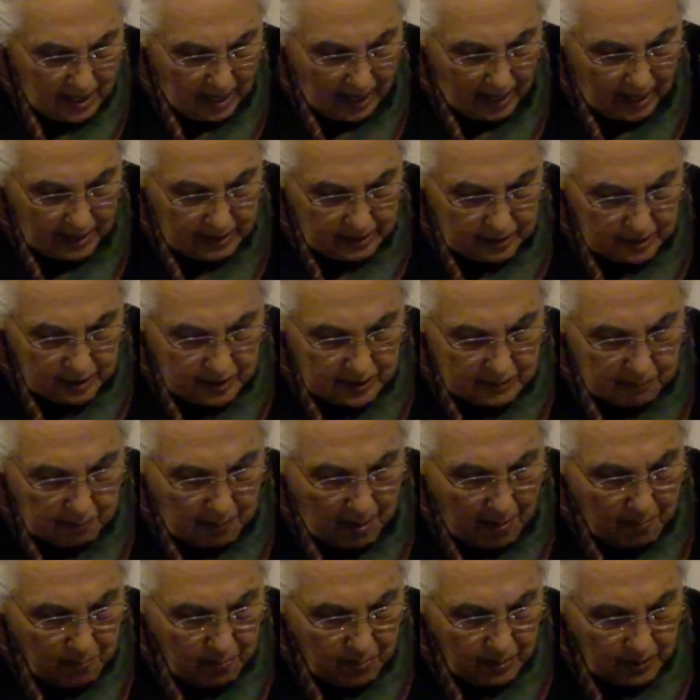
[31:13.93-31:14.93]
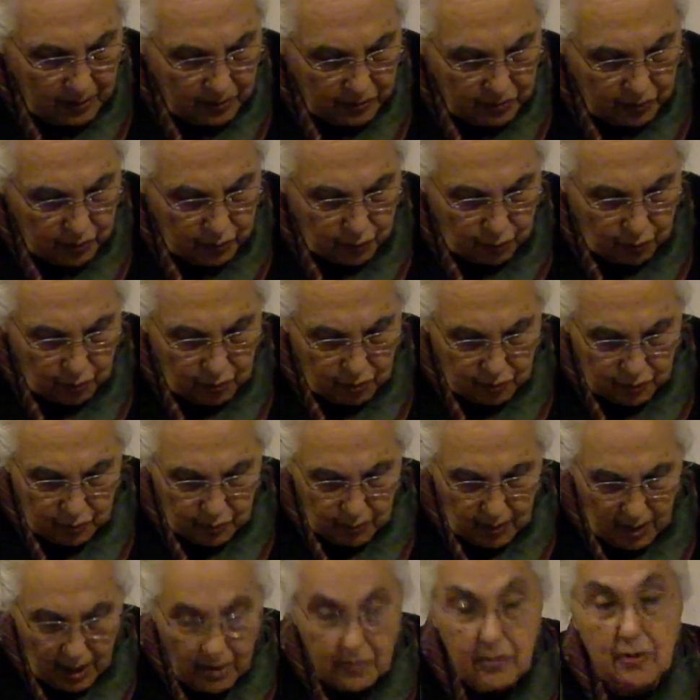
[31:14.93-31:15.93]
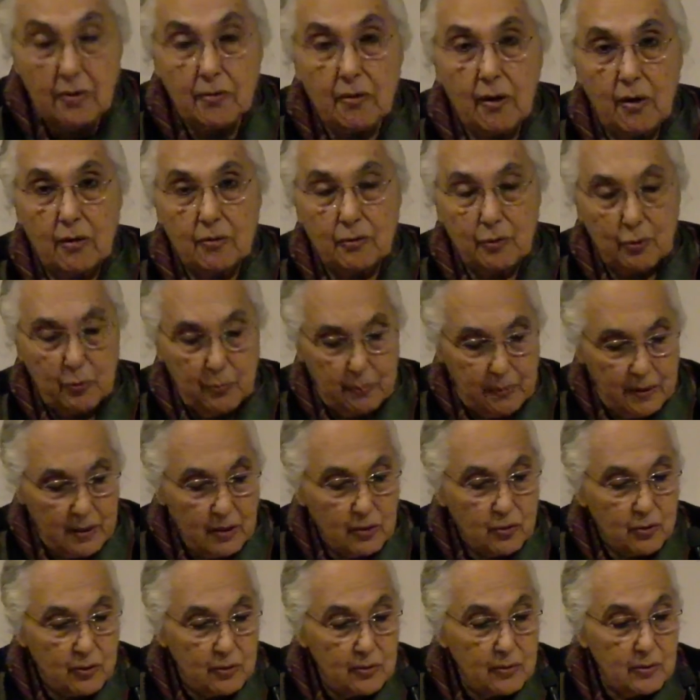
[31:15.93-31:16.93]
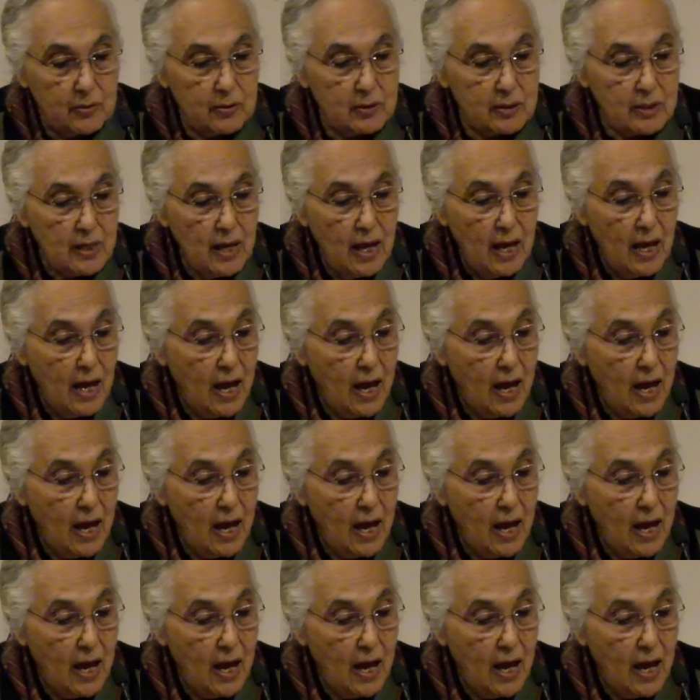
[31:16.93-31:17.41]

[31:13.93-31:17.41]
and its members took to other occupations,